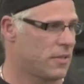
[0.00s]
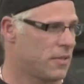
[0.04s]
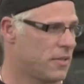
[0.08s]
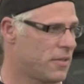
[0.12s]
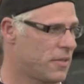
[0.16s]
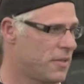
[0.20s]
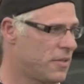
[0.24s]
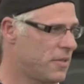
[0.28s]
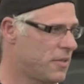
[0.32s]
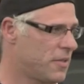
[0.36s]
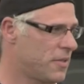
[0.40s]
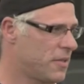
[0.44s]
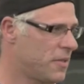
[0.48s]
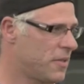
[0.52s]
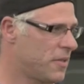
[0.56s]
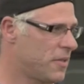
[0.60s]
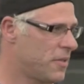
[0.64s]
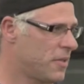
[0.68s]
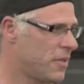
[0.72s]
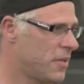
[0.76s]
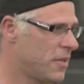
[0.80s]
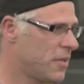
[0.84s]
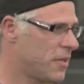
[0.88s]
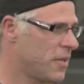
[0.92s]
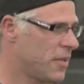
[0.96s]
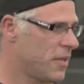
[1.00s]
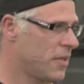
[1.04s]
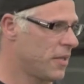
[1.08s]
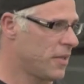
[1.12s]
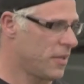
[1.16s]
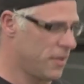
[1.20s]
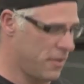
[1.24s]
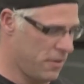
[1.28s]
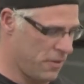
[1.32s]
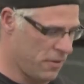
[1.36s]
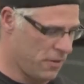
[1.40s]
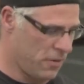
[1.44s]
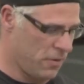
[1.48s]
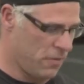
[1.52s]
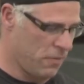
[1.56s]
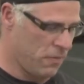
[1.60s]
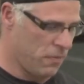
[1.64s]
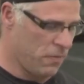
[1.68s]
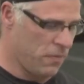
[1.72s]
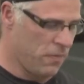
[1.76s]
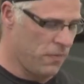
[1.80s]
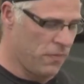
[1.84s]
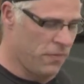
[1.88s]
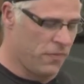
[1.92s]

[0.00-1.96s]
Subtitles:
[no speech]